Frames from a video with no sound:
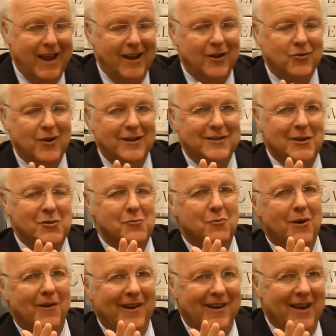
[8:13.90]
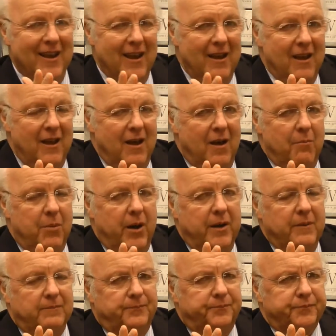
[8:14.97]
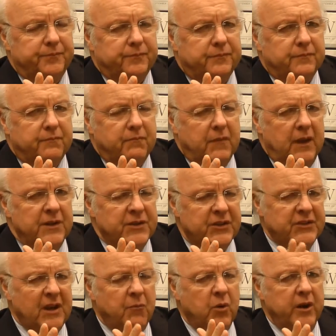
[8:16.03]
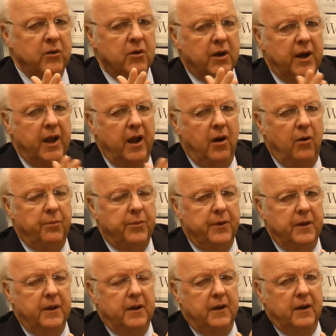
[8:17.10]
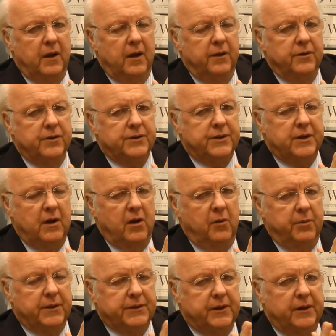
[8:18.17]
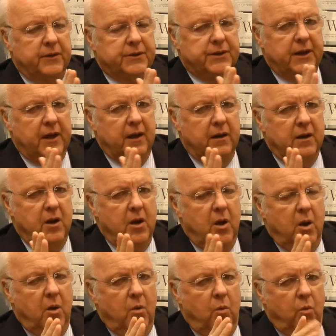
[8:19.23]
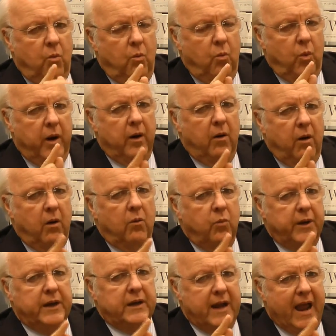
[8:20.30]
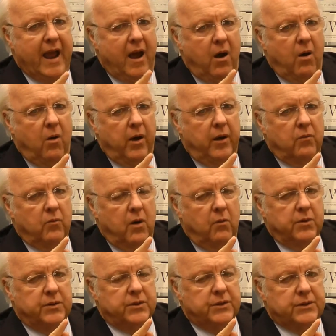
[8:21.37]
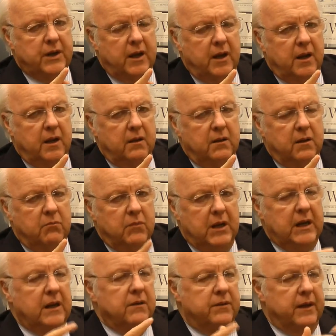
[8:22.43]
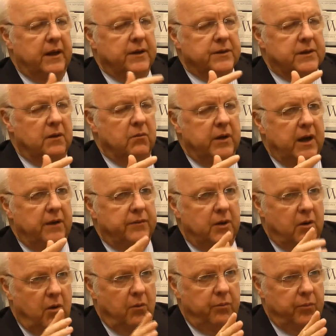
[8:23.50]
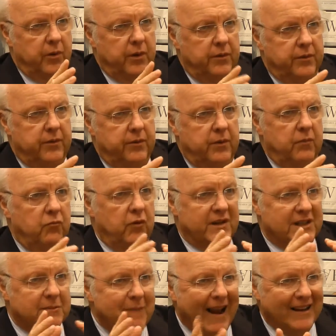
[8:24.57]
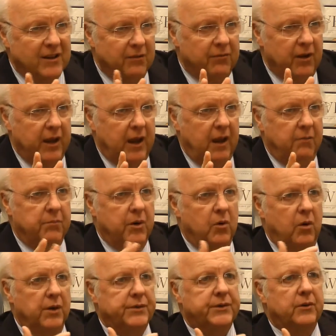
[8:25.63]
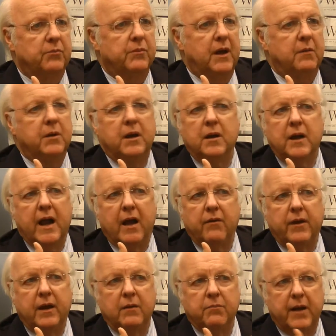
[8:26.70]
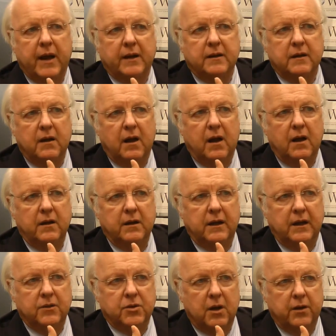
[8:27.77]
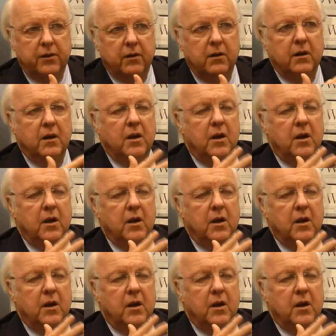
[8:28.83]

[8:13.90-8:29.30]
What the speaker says: say, in a transition period? But is there some way you can help us understand where are we now, and what would you say the immediate things that we have to cope with, respectively, but also maybe in how they impact on each other?